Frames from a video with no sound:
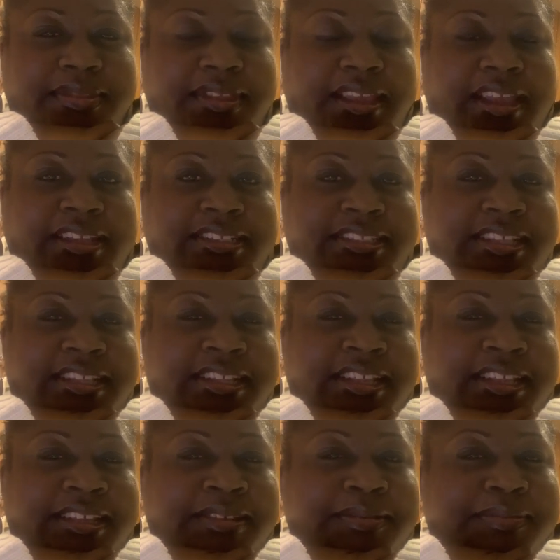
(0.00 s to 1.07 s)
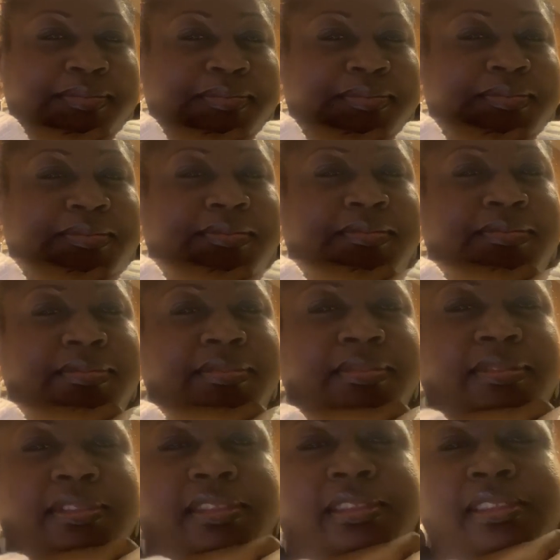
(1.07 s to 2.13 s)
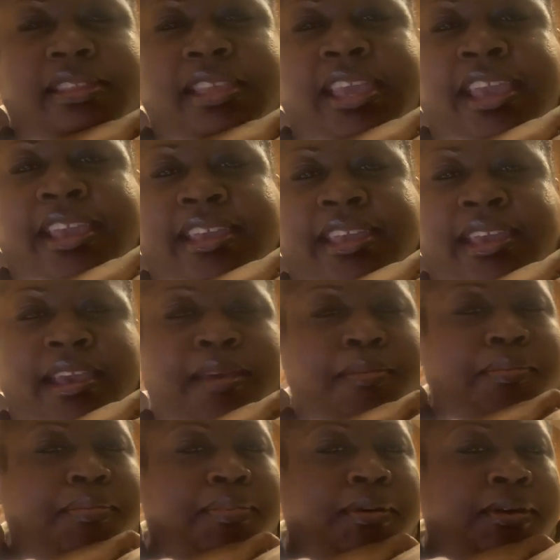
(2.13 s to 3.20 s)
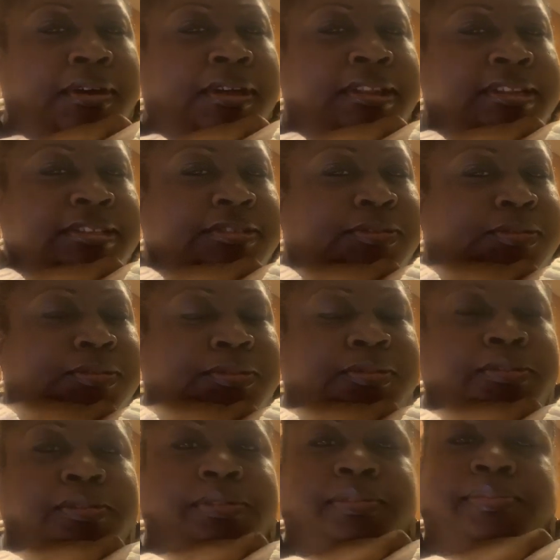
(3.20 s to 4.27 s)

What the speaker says: I said that, yeah, Cat Paul is cool.